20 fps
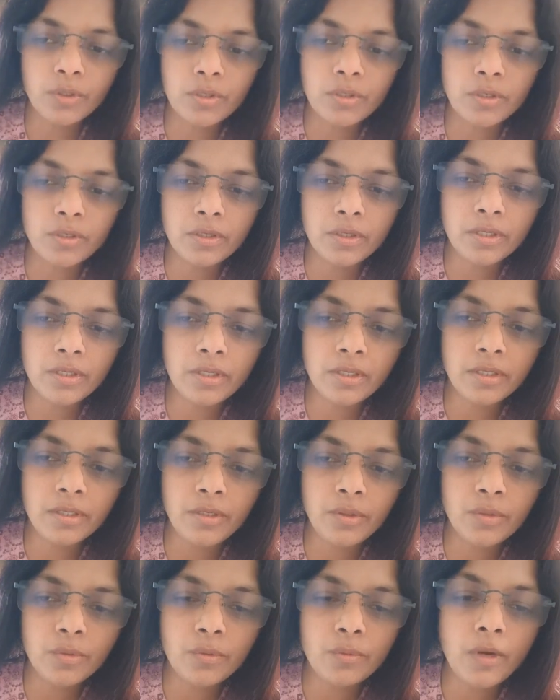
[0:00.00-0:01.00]
you
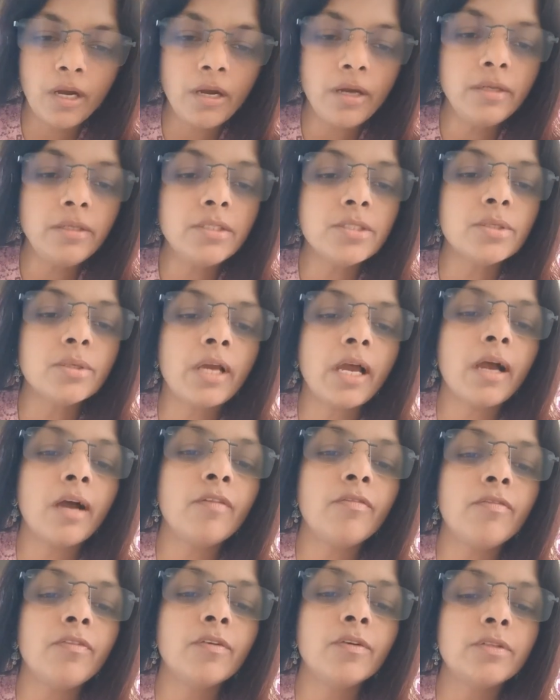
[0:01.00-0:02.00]
want to have
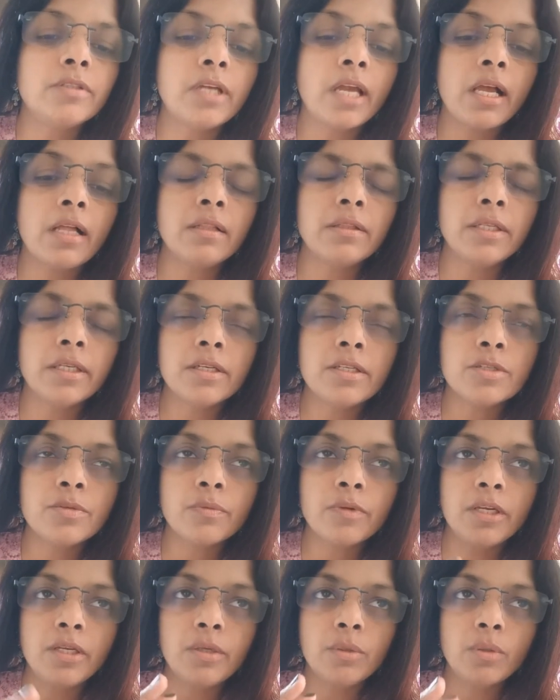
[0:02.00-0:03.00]
food the healthiest way, you
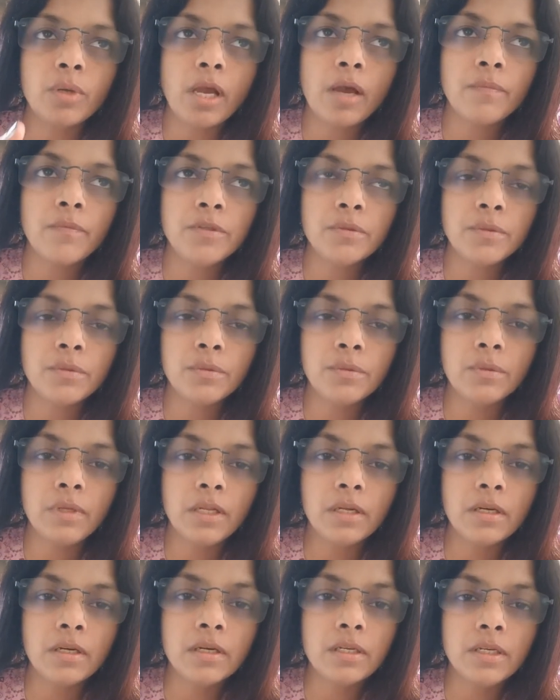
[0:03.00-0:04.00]
have to learn
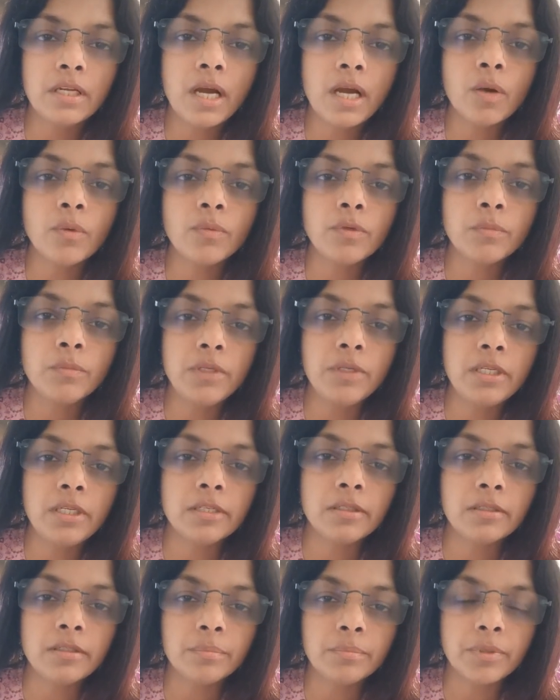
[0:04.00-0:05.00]
how to be in the
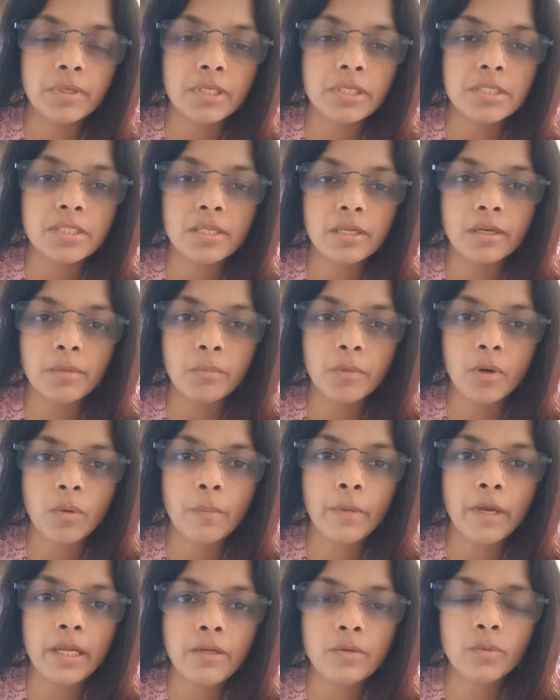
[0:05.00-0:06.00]
present moment,
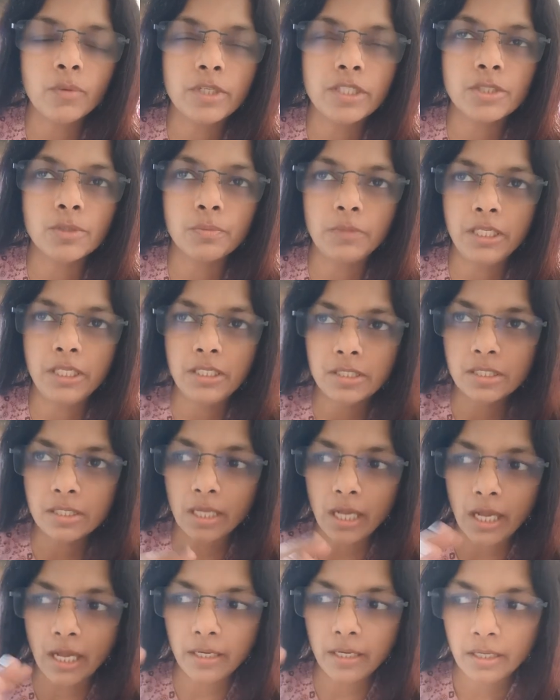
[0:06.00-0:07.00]
which means that
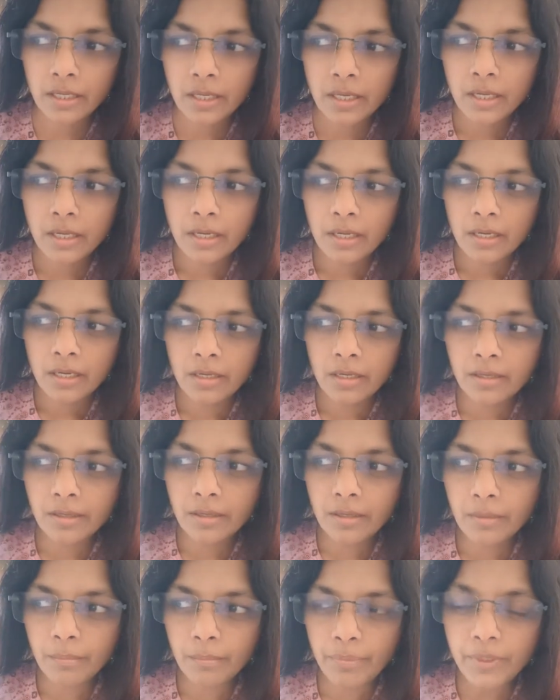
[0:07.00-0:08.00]

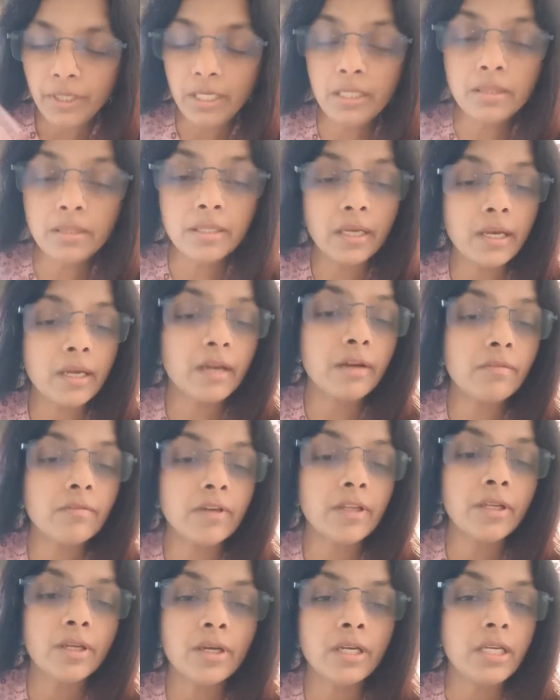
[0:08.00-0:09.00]
be there when you're
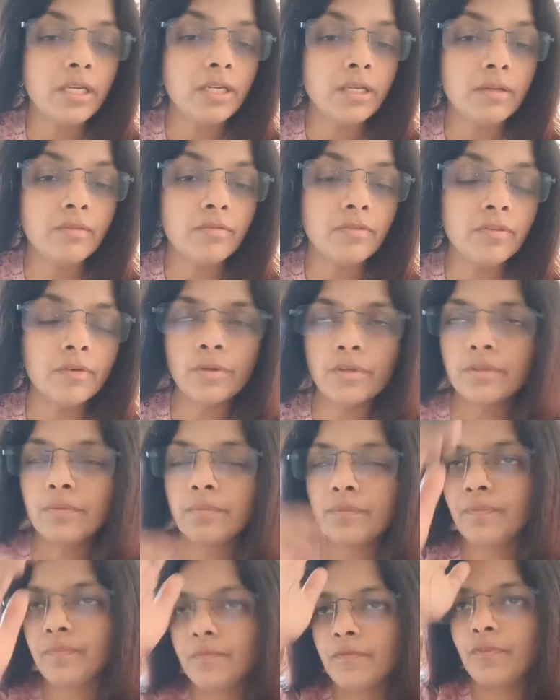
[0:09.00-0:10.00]
eating
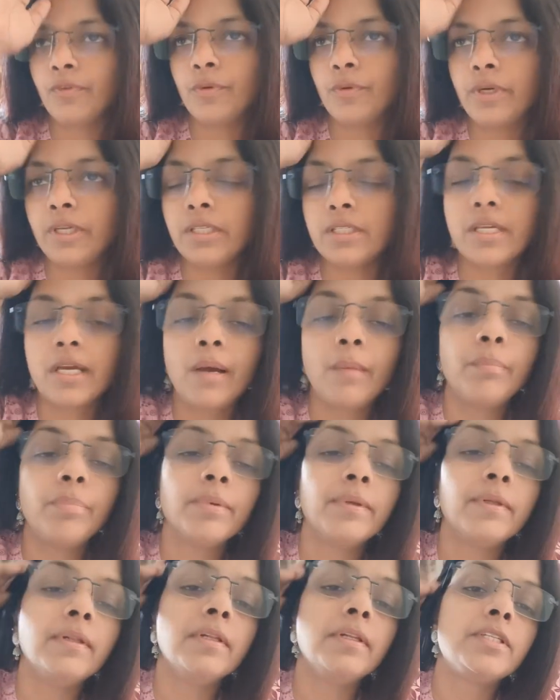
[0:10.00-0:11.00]
food. For example,
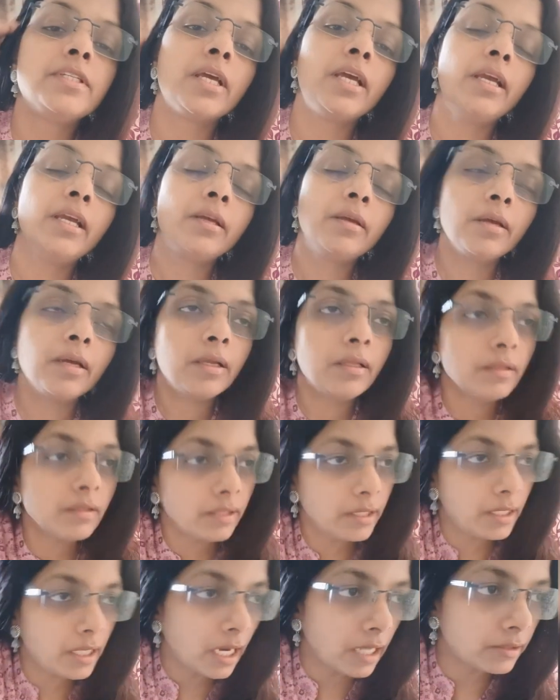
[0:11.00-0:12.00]
take the
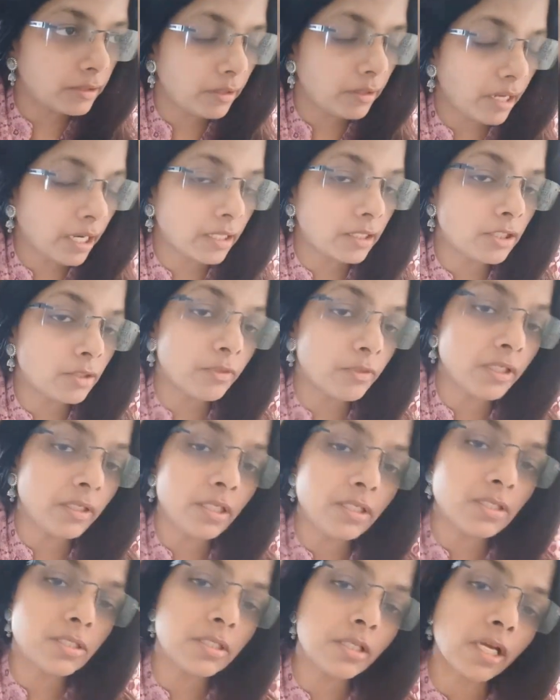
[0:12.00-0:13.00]
other activities
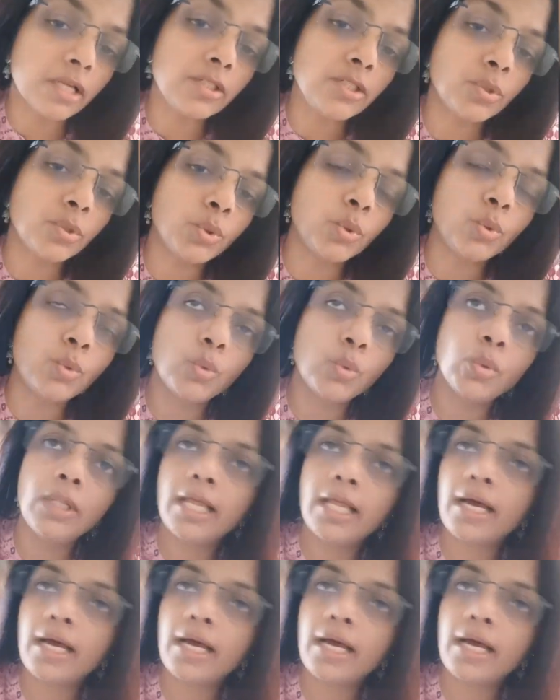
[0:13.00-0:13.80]
that you do, like